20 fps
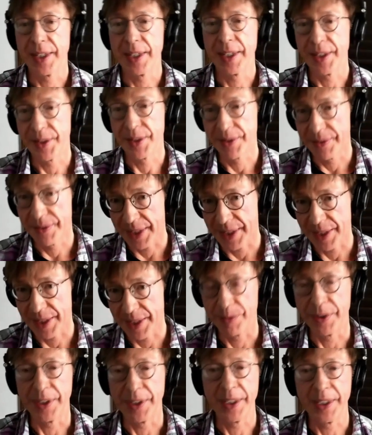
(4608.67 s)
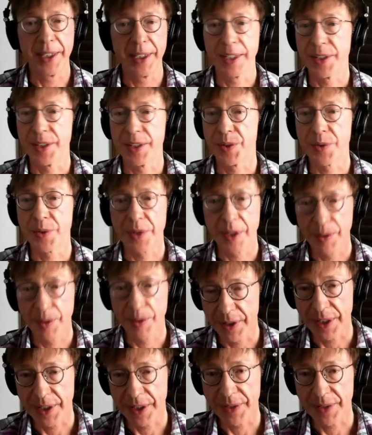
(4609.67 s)
and your family because we're all
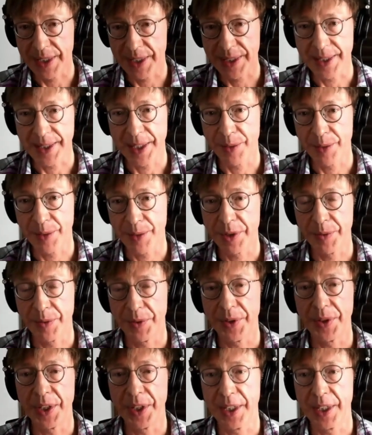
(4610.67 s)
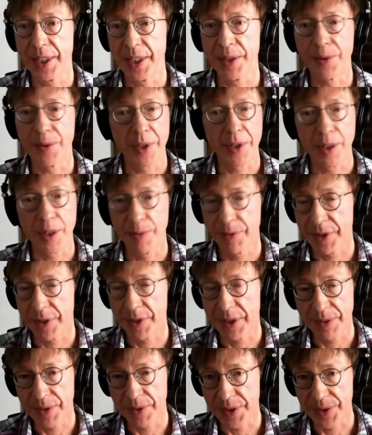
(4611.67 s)
part of the same community. We're all part
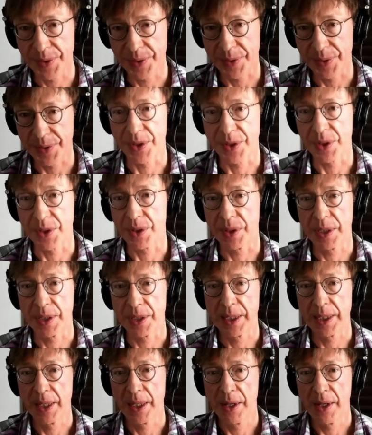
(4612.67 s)
of this world.